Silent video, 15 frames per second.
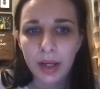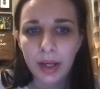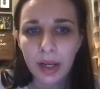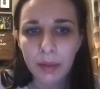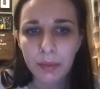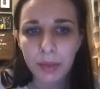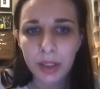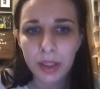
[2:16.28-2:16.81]

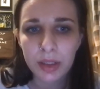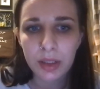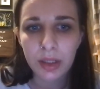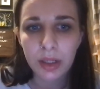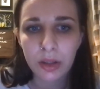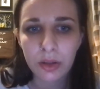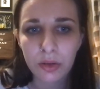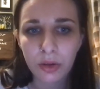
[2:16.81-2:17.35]
gamete
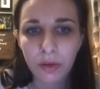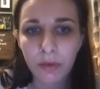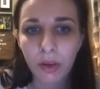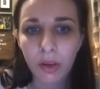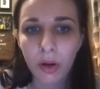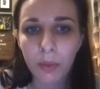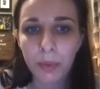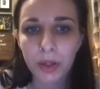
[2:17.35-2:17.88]

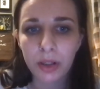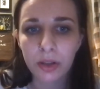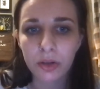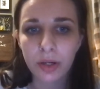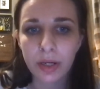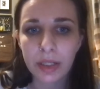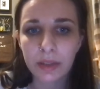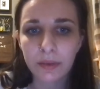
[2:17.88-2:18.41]
intrafallopian
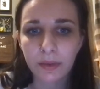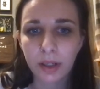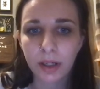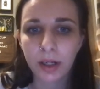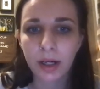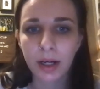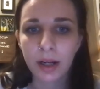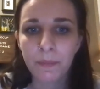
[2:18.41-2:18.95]

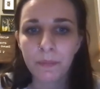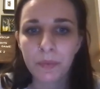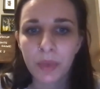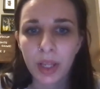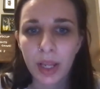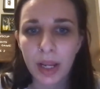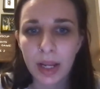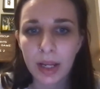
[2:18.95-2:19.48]
transfer
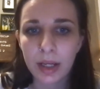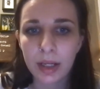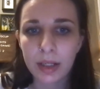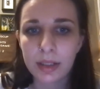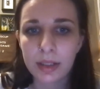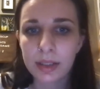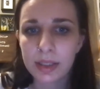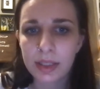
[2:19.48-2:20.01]

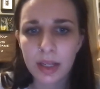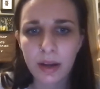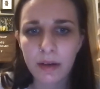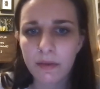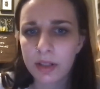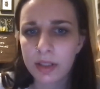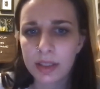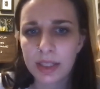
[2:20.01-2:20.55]
and
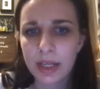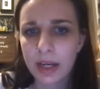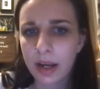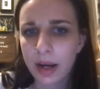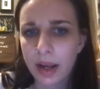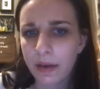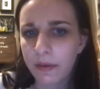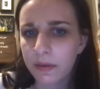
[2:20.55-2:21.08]

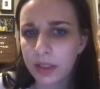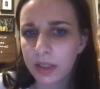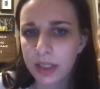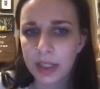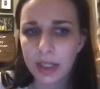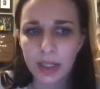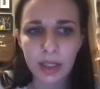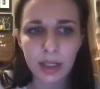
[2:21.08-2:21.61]

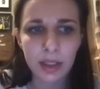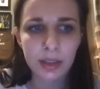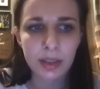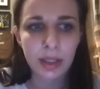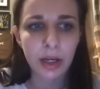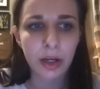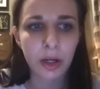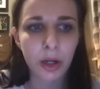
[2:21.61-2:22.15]
ZIFT
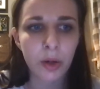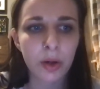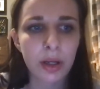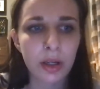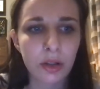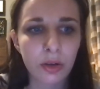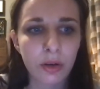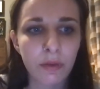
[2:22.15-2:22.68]
zygote
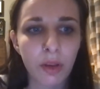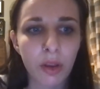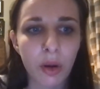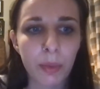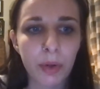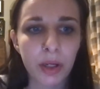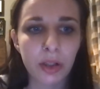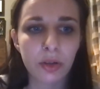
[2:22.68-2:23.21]

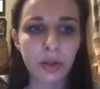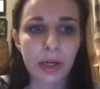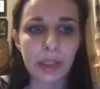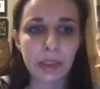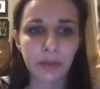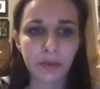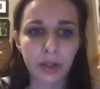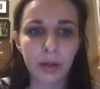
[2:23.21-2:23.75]
intrafallopian
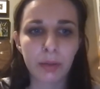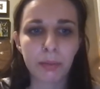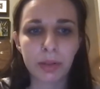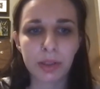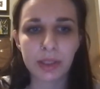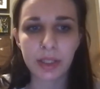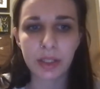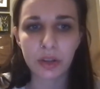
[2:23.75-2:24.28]
transfer
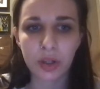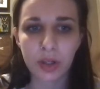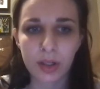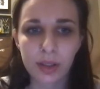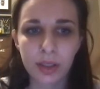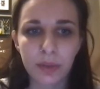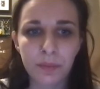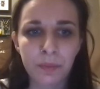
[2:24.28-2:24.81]

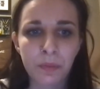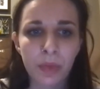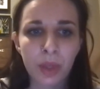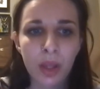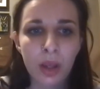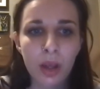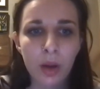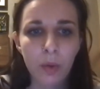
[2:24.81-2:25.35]
procedures.
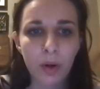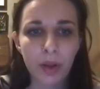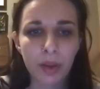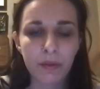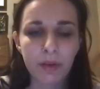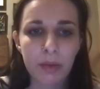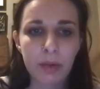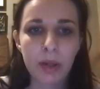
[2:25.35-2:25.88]
While the
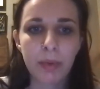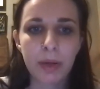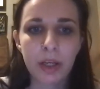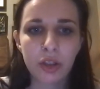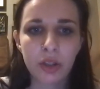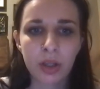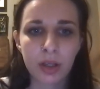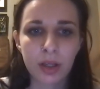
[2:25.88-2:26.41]
female
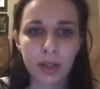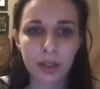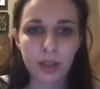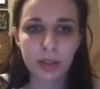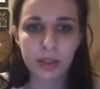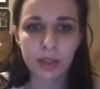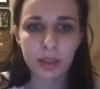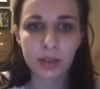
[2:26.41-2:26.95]
patient
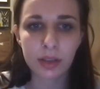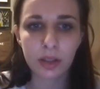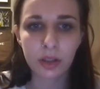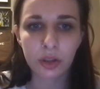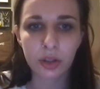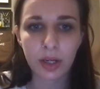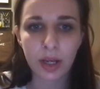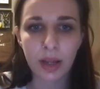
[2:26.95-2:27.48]
is in
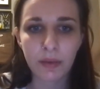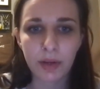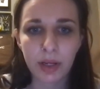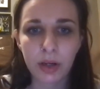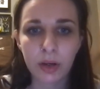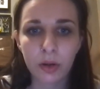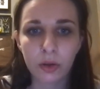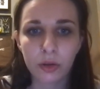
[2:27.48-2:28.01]
surgery having
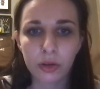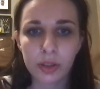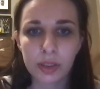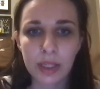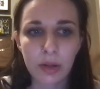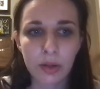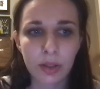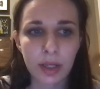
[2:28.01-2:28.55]
an
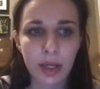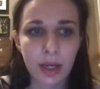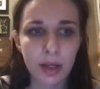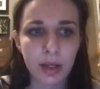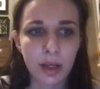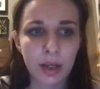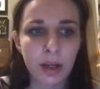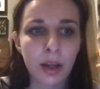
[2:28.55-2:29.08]
ultrasound
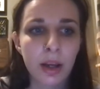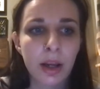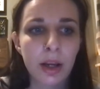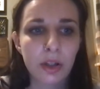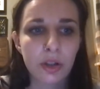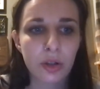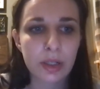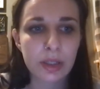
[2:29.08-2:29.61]
guided
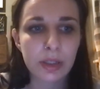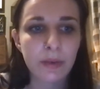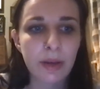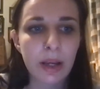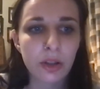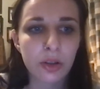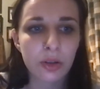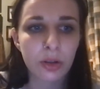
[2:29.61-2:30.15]

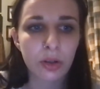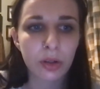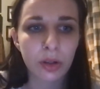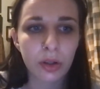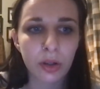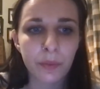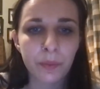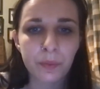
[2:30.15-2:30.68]

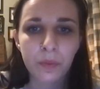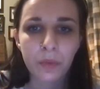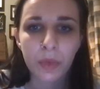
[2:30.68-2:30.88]
transvaginal